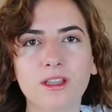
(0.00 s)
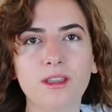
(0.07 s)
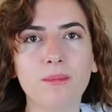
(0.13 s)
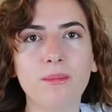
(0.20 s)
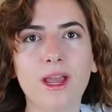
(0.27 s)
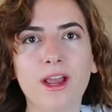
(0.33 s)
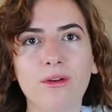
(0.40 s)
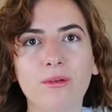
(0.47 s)
in the
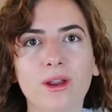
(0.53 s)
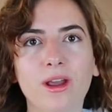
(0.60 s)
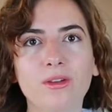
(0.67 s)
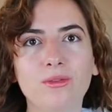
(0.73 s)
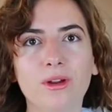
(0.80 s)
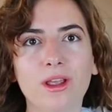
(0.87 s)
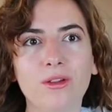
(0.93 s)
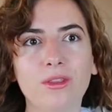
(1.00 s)

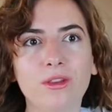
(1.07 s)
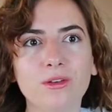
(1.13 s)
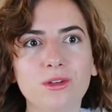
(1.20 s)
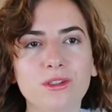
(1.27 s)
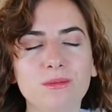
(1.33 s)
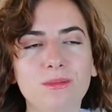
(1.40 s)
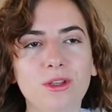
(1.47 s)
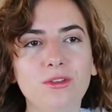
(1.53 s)
background rather than
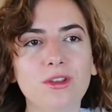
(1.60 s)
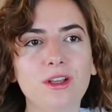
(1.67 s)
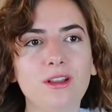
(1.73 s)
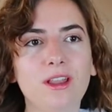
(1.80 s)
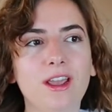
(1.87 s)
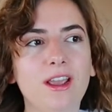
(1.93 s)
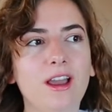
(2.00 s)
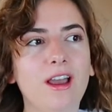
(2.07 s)
just music.
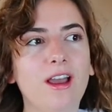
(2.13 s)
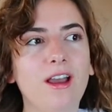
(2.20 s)
Like